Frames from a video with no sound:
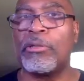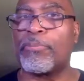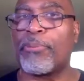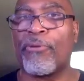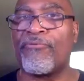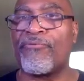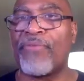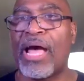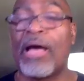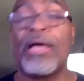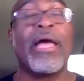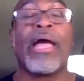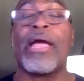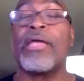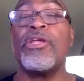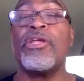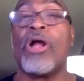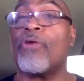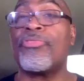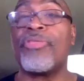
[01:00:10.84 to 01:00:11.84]
profound.
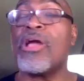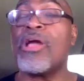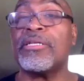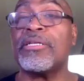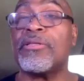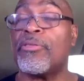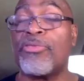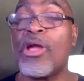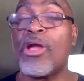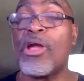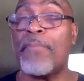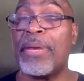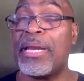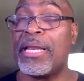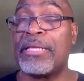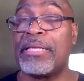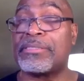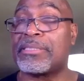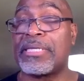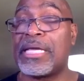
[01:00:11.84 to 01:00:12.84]
You know, there are
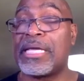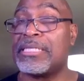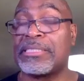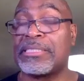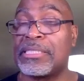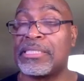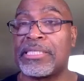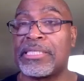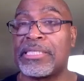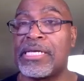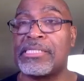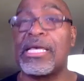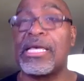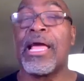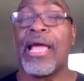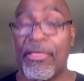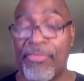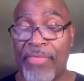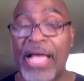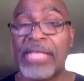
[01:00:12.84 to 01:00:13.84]
many instances,
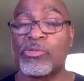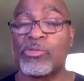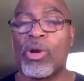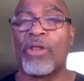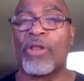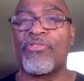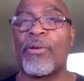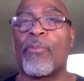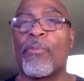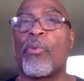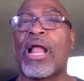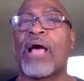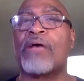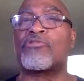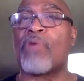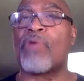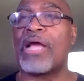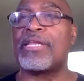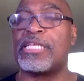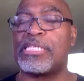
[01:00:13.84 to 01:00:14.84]
and that's one of them, when I was
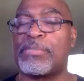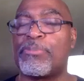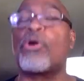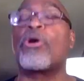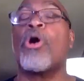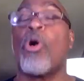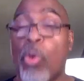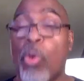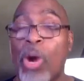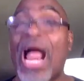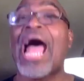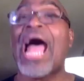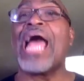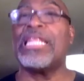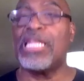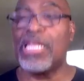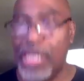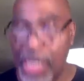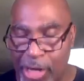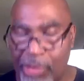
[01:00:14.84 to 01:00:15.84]
writing this book, where I
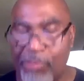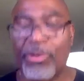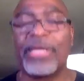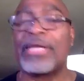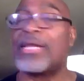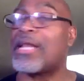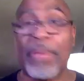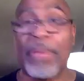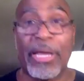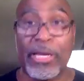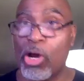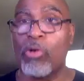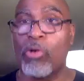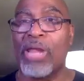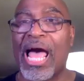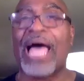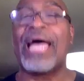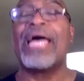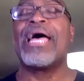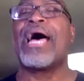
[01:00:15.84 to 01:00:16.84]
literally, and I mean no
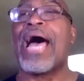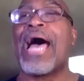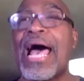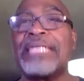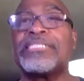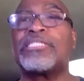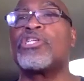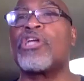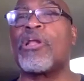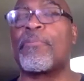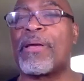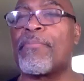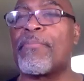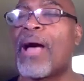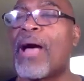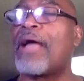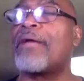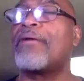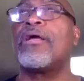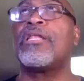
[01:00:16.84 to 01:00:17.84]
lie, I stood up in
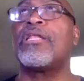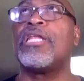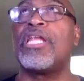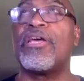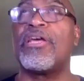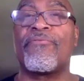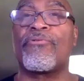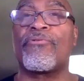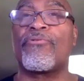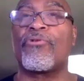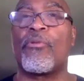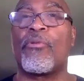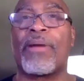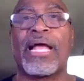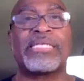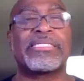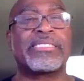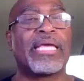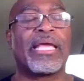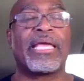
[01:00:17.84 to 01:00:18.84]
my living room and
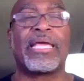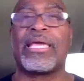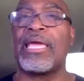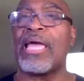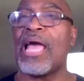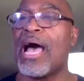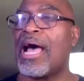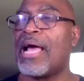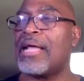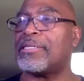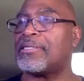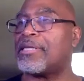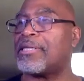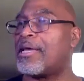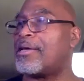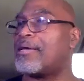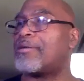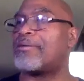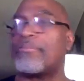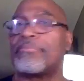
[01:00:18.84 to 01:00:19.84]
I said, God
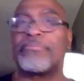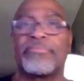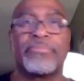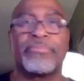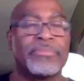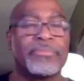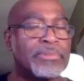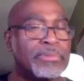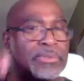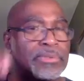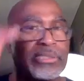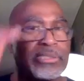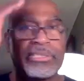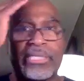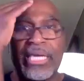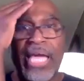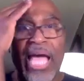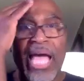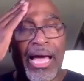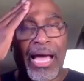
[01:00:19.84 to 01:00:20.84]
damn.
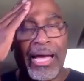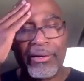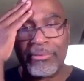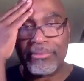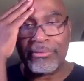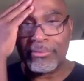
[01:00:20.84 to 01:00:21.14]
God.